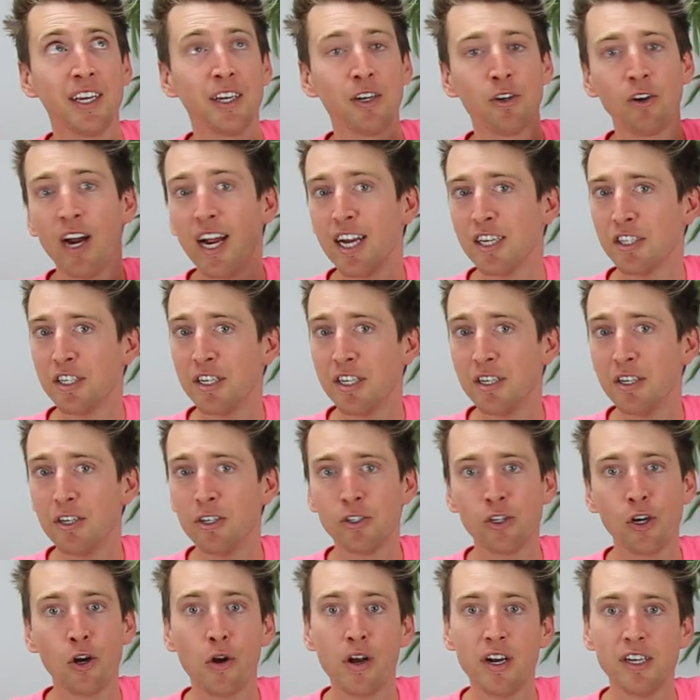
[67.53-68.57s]
crashing your
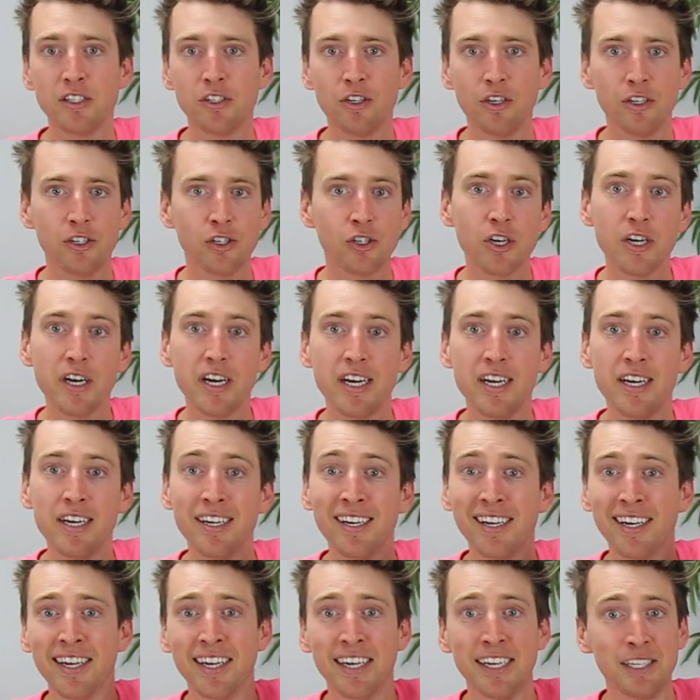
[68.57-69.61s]
drone into a tree,
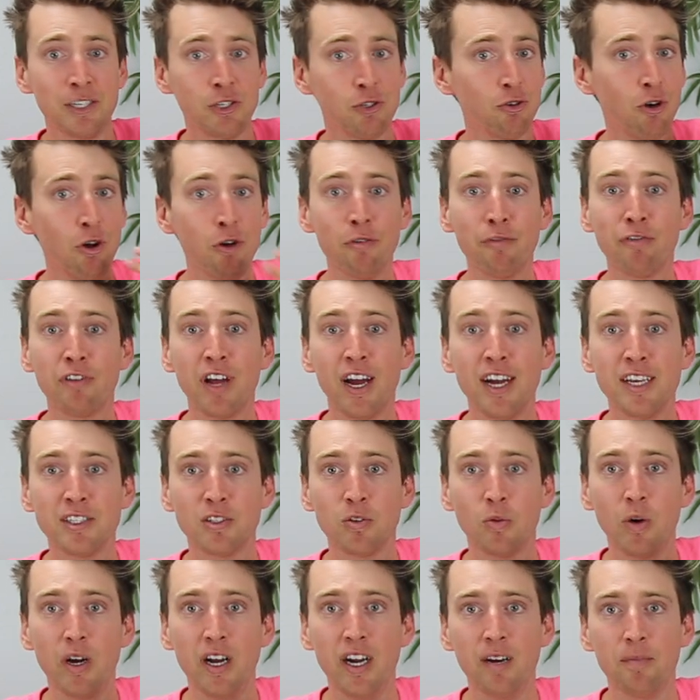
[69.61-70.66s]
drone flies
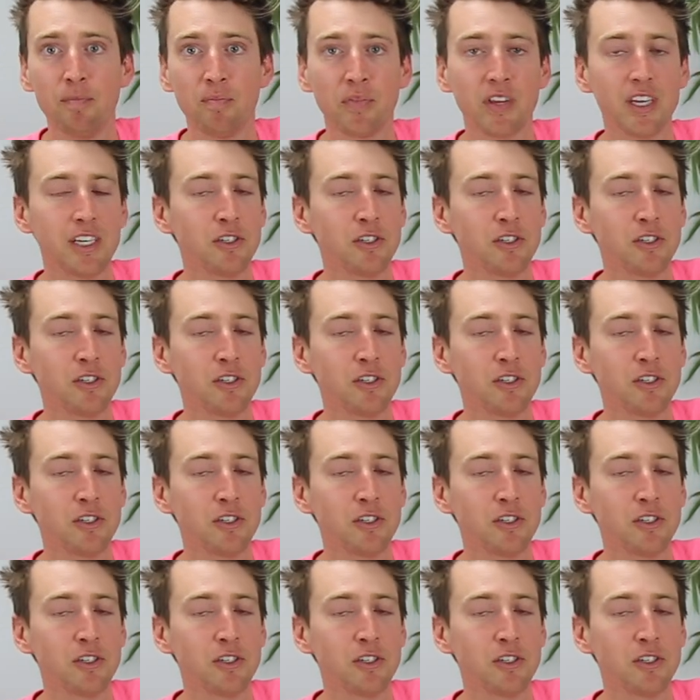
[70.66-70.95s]
away.